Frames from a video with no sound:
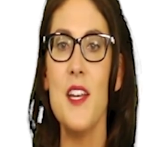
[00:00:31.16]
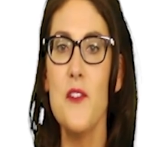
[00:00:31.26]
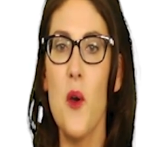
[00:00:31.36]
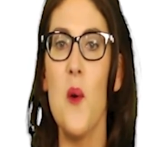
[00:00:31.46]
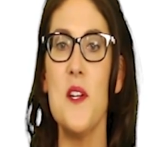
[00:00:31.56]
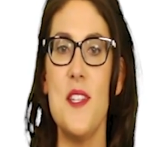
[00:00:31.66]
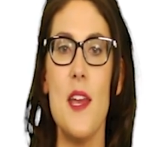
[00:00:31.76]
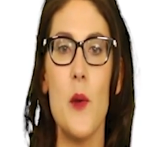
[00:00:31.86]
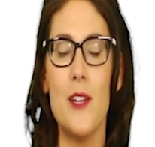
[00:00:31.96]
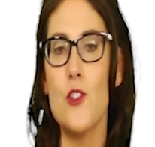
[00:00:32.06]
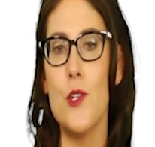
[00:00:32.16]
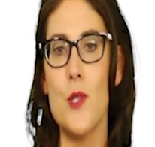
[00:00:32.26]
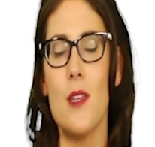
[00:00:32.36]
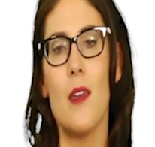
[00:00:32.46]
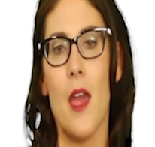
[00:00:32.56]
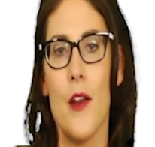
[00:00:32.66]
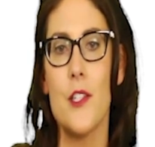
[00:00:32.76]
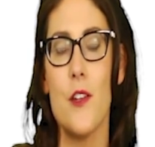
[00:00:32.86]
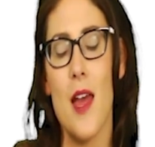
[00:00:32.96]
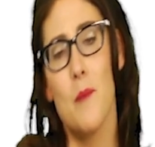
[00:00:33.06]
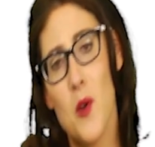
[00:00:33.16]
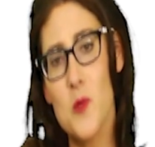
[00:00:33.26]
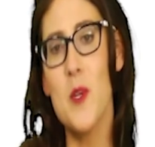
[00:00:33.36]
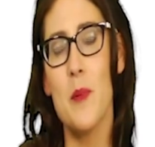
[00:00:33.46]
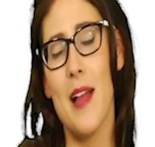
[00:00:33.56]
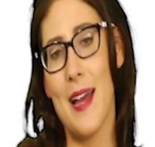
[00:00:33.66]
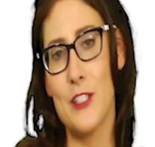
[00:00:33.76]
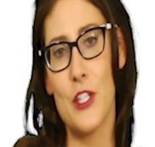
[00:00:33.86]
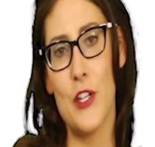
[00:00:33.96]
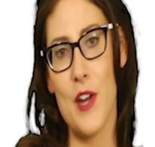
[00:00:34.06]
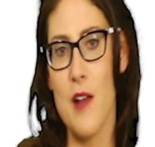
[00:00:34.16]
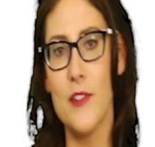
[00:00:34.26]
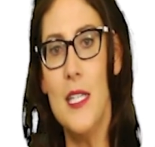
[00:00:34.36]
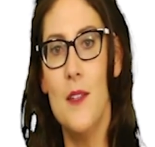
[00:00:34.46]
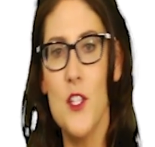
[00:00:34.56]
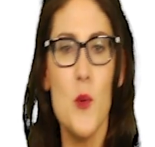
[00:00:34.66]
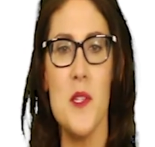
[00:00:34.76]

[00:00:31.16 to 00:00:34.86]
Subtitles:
And of course, they were introducing a character that most people hadn't heard of. This